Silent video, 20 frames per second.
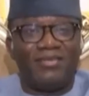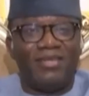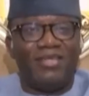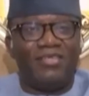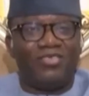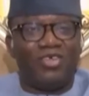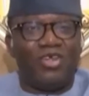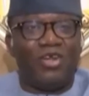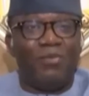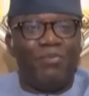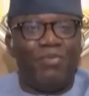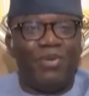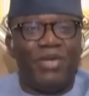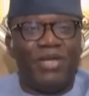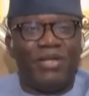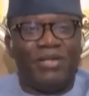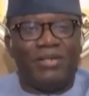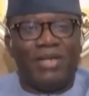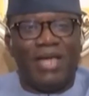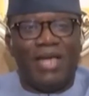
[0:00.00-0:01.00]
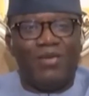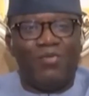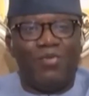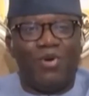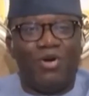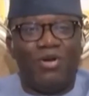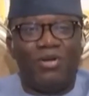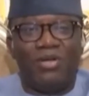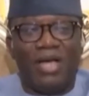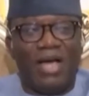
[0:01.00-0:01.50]
It's not a bill
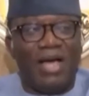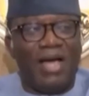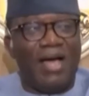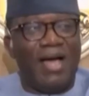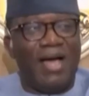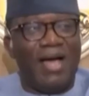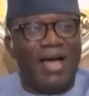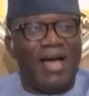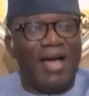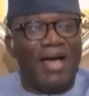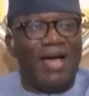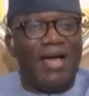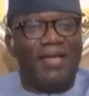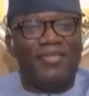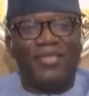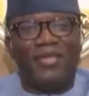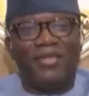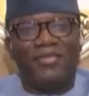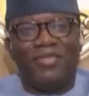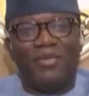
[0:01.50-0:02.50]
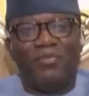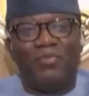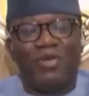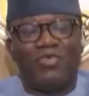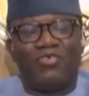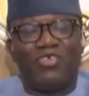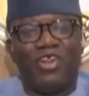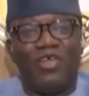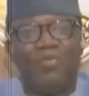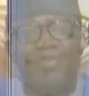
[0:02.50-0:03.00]
anymore, the Petroleum